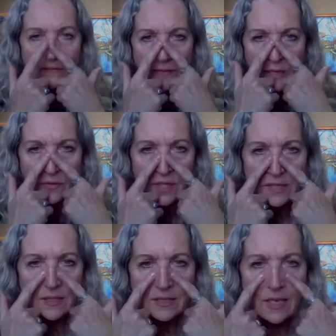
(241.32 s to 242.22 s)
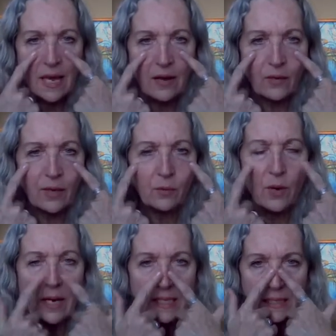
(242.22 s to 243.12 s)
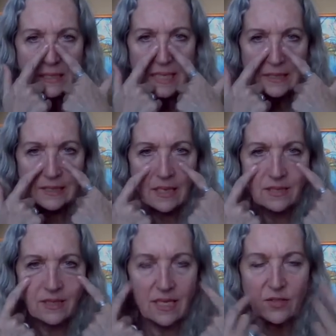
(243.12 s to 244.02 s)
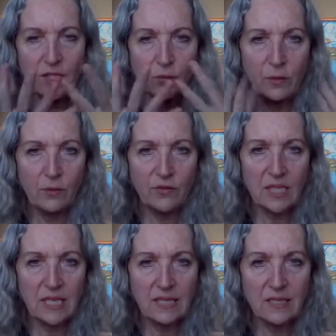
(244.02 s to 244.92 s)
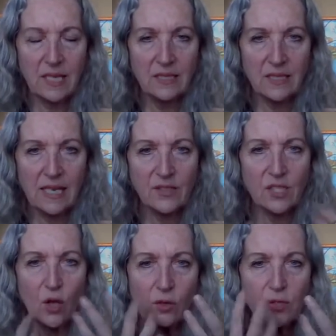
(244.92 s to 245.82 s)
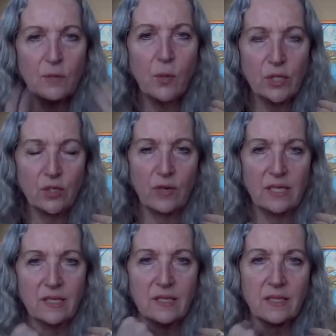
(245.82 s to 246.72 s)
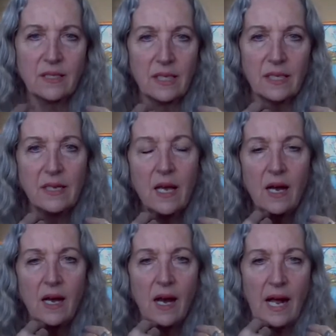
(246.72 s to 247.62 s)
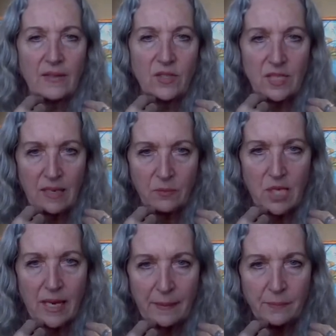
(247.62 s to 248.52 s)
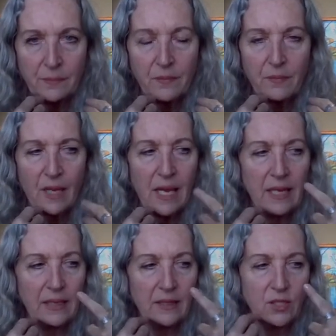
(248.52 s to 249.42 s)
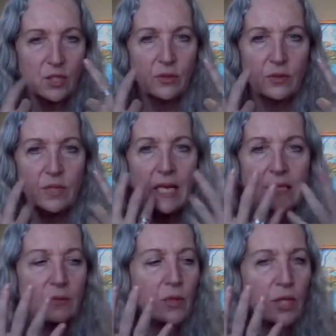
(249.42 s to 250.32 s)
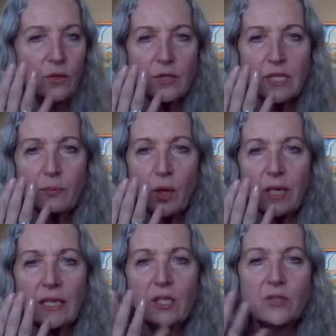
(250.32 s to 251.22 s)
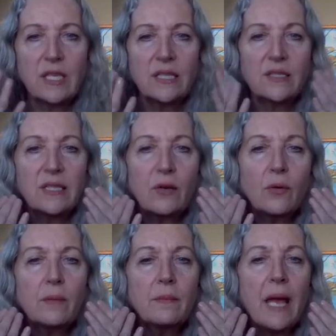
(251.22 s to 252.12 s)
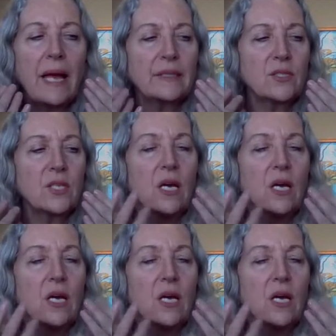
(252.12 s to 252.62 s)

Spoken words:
found this is the area where I get dead skin cells. This removes the dead skin cells. It also moisturizes the skin at the same time. And you'll get, when you use this product, using the serum and